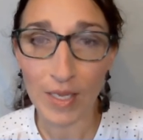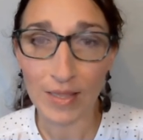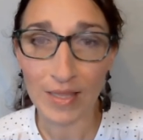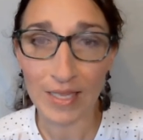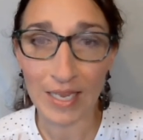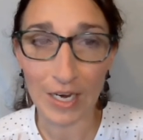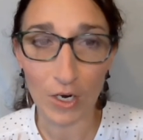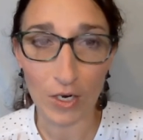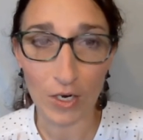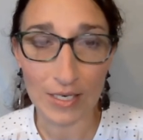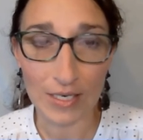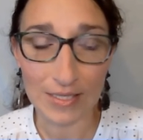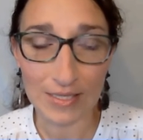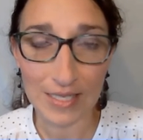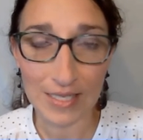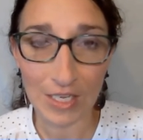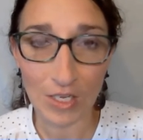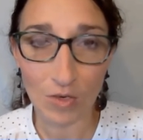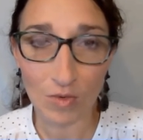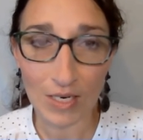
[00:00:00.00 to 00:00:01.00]
in the areas
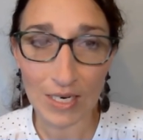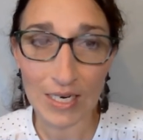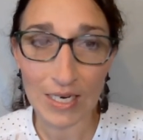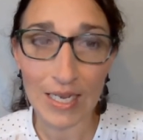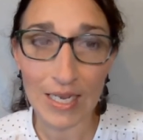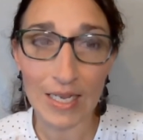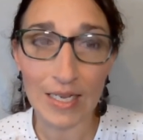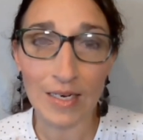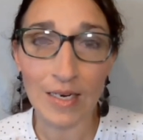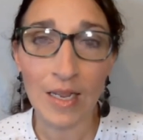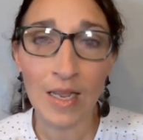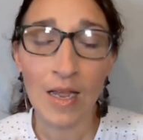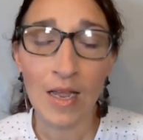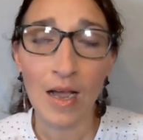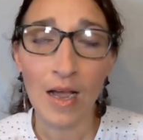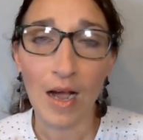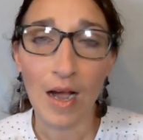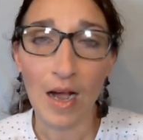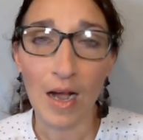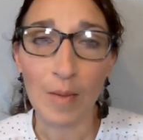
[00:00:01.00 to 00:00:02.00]
that you need it
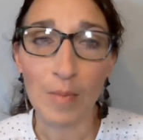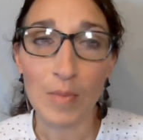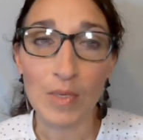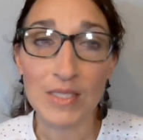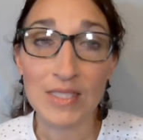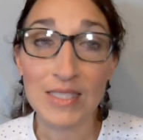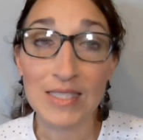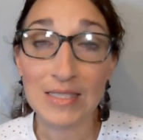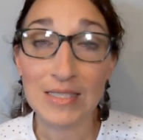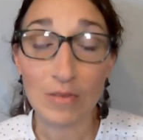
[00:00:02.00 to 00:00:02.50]
um,